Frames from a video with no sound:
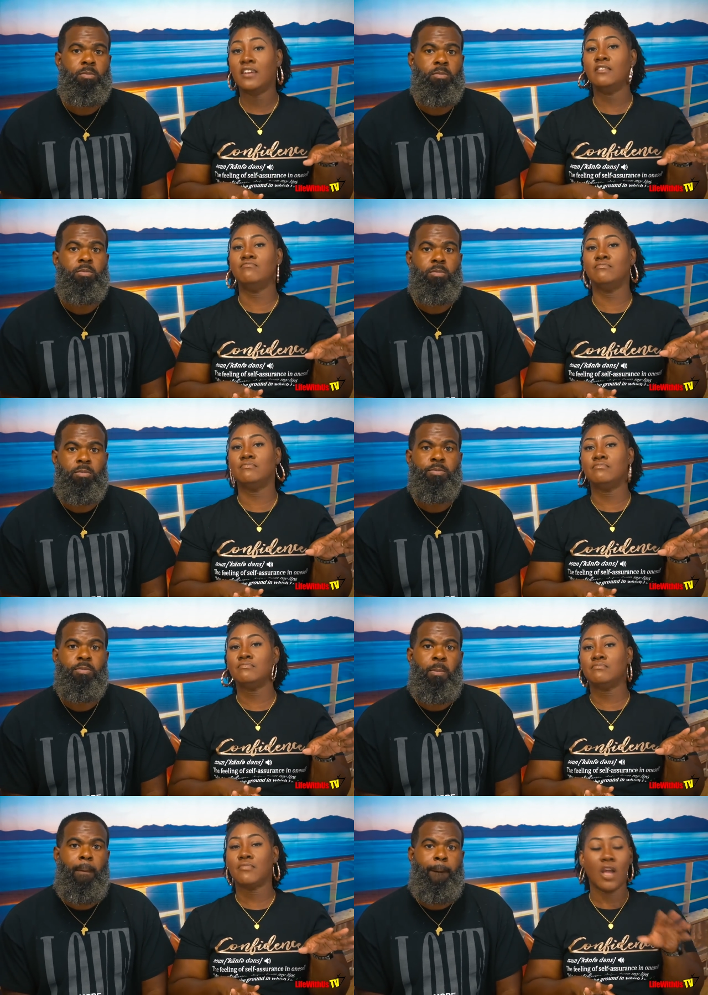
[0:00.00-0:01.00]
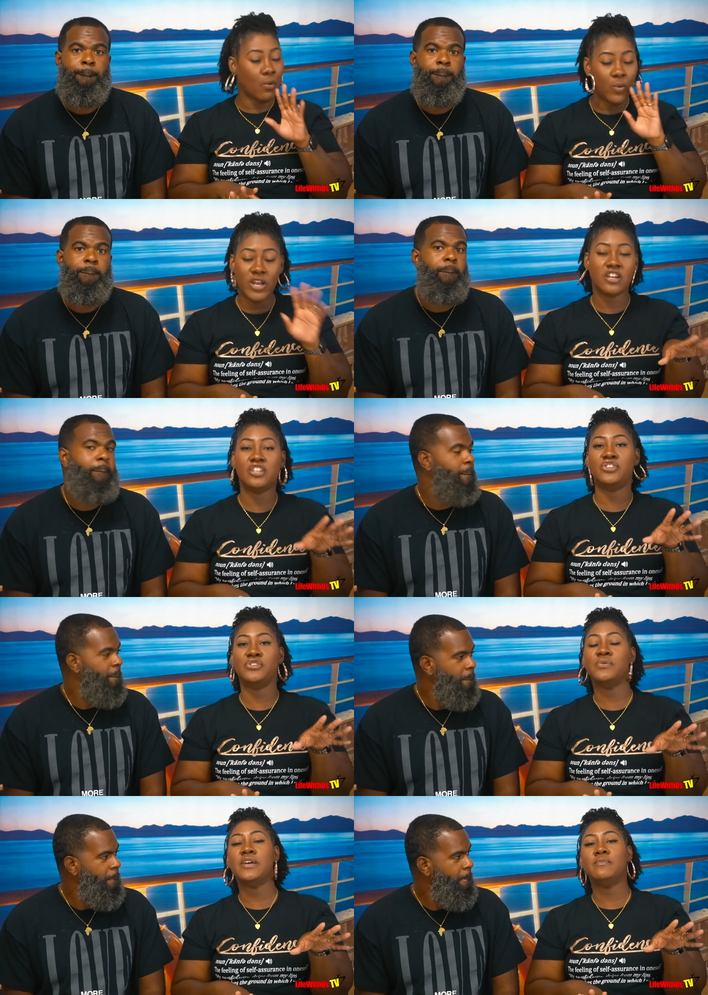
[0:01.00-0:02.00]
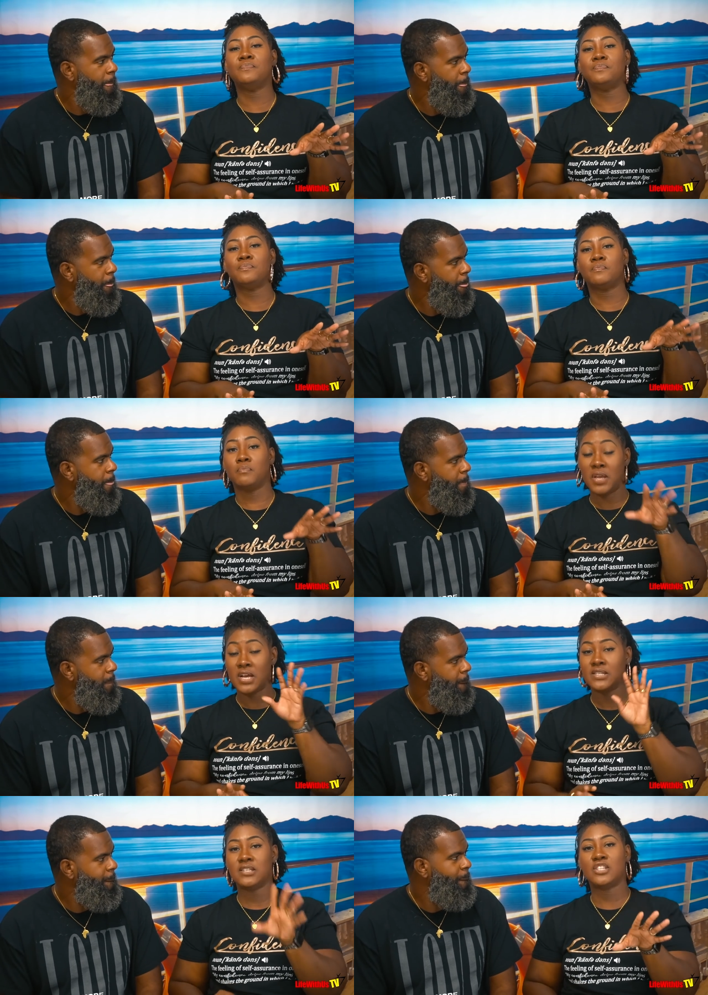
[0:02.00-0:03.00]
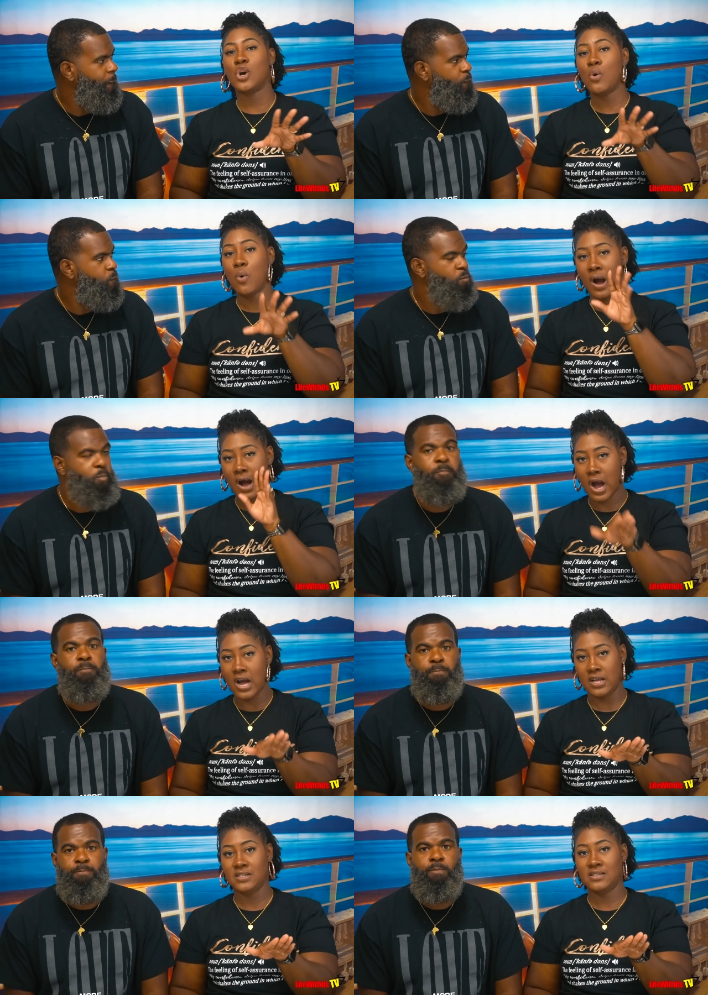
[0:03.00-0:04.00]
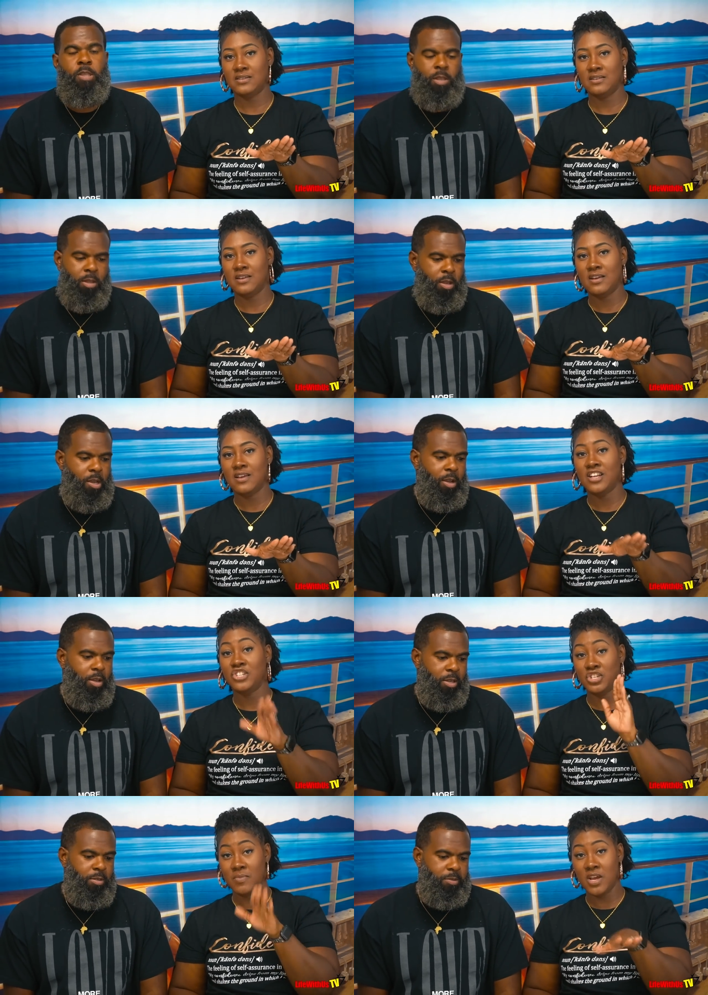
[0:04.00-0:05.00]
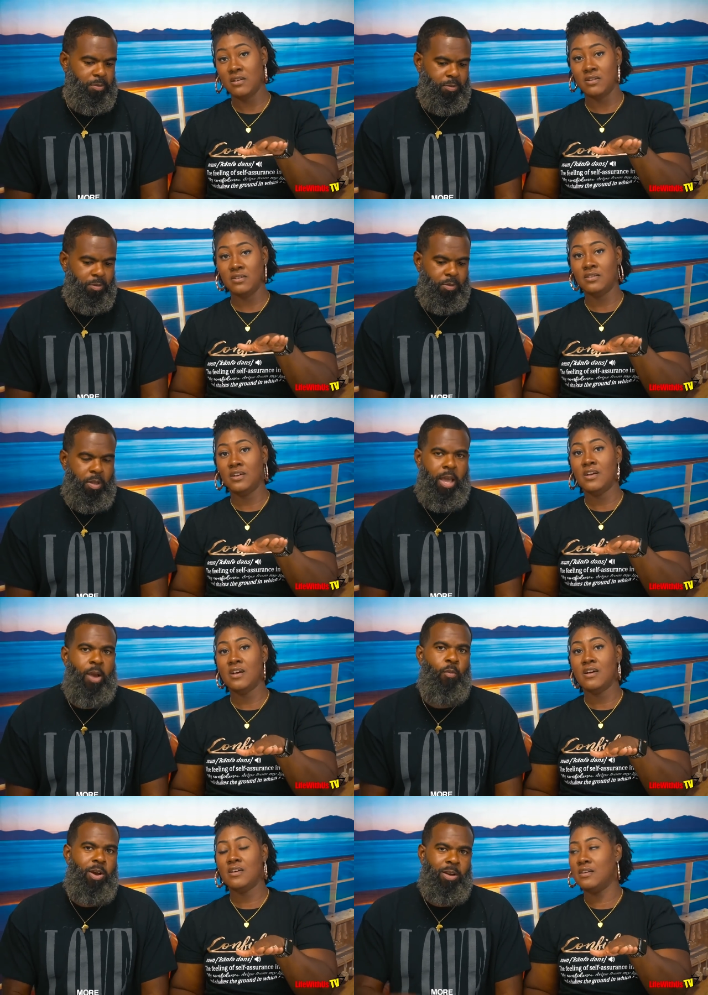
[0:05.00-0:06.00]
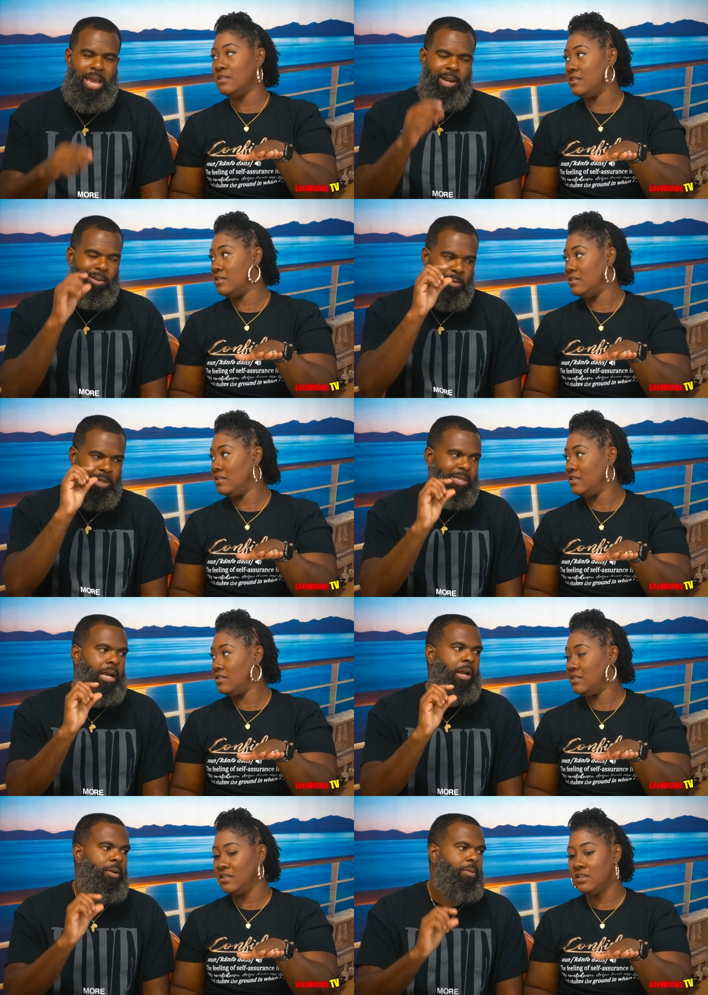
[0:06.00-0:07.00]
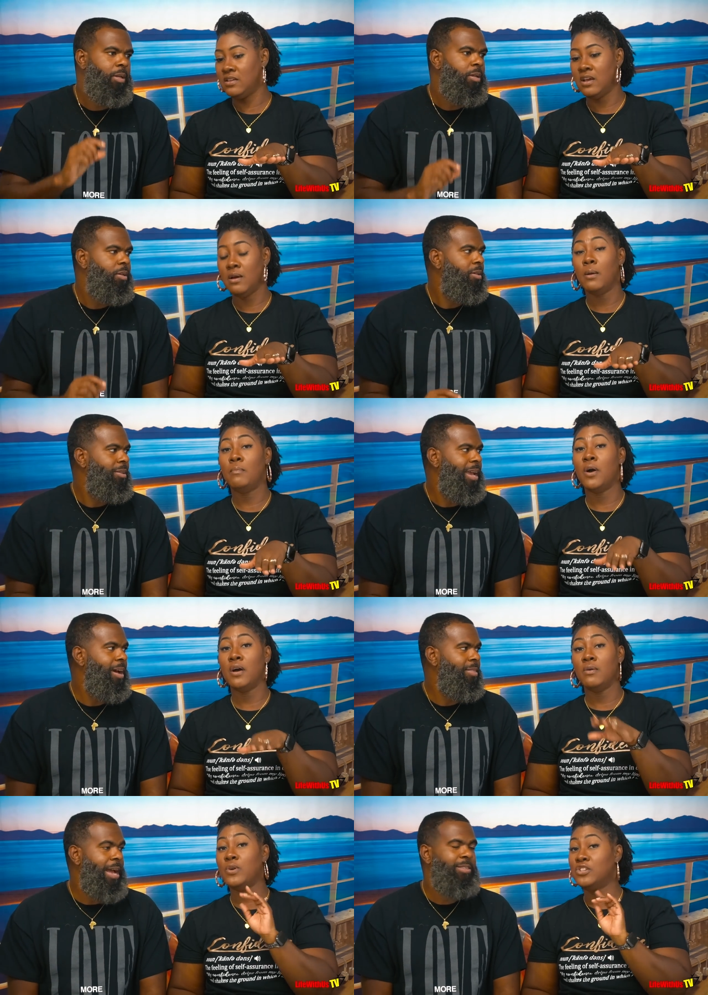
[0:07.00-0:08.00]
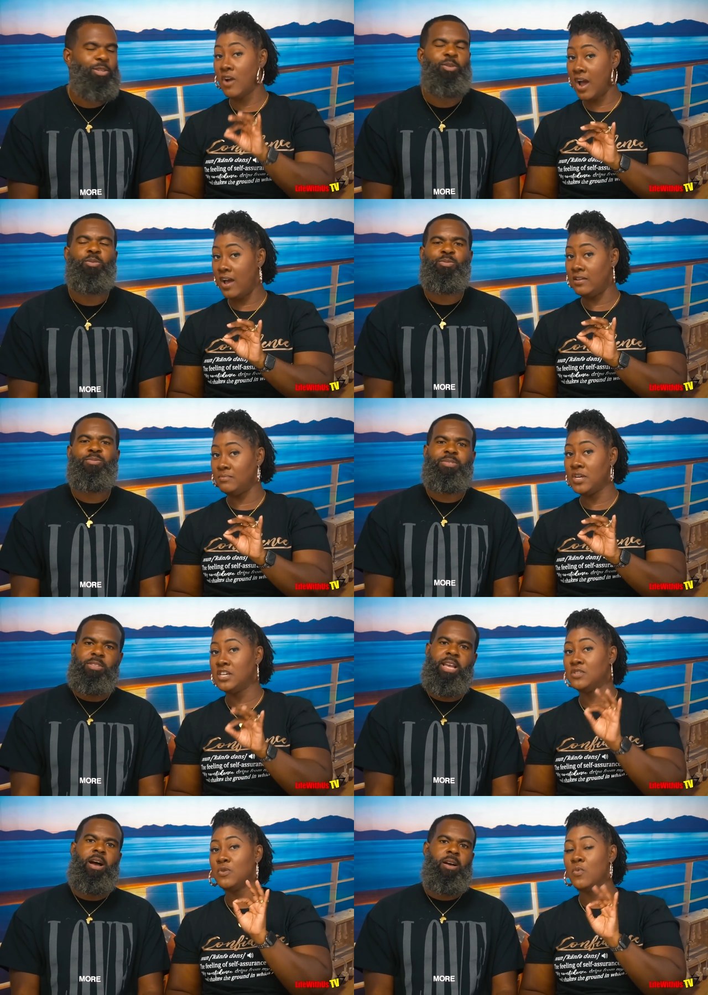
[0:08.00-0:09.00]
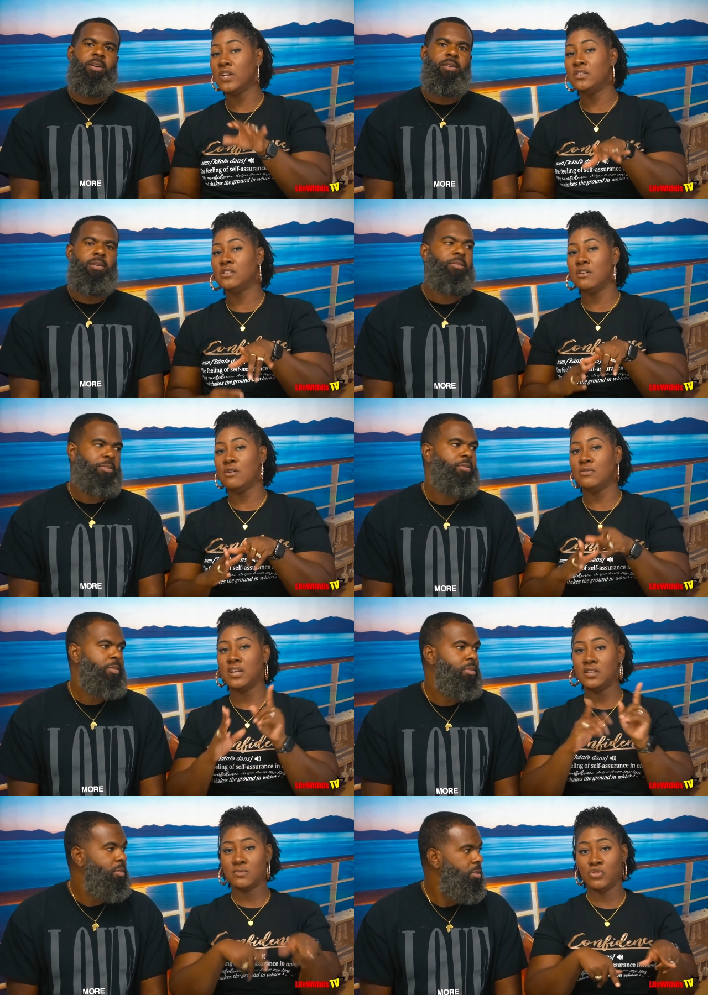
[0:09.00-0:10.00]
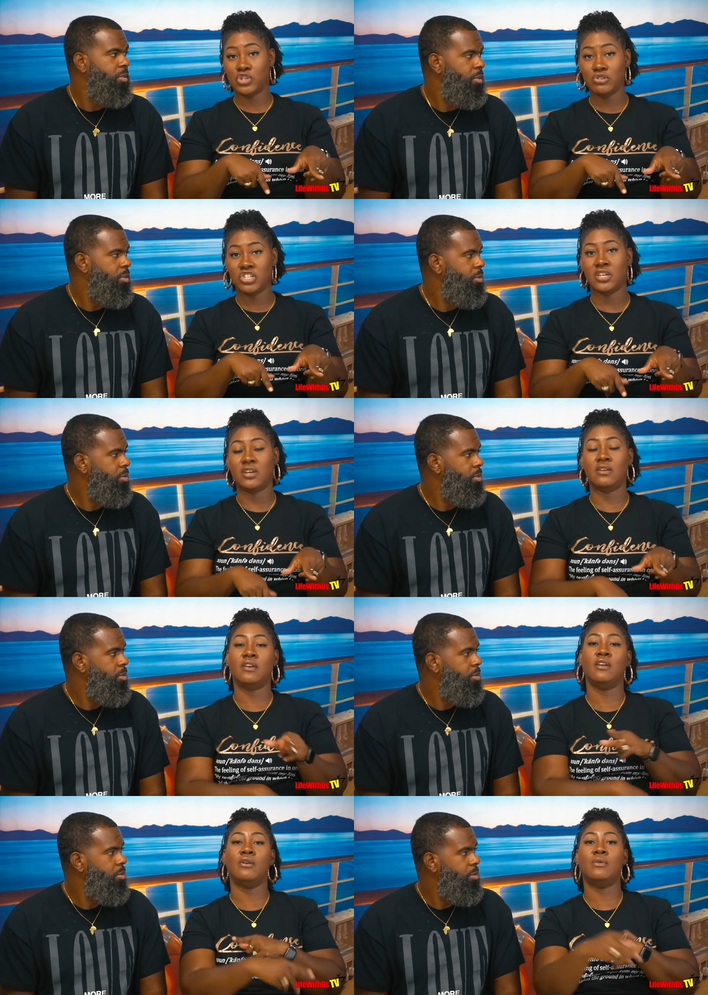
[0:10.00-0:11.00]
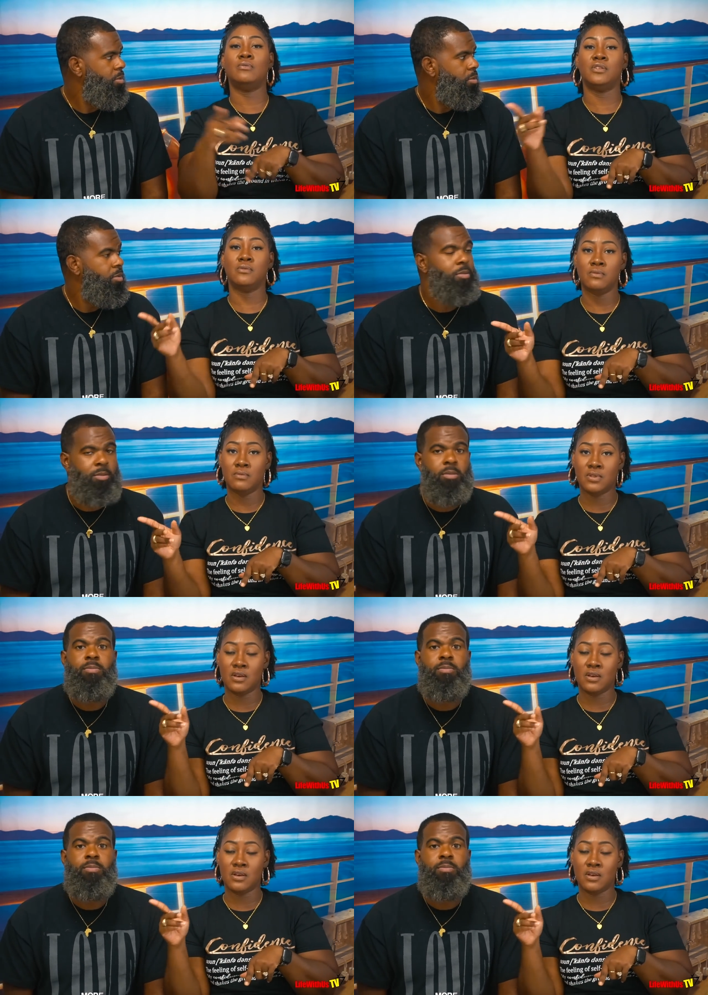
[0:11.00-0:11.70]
Speaker 1: it. We couldn't do it because it's so hot in Jamaica.
Speaker 2: And we only had a little bit of time.
Speaker 1: Yeah, but yeah, we tried because yeah. we wanted to go to get some jerk chicken and go to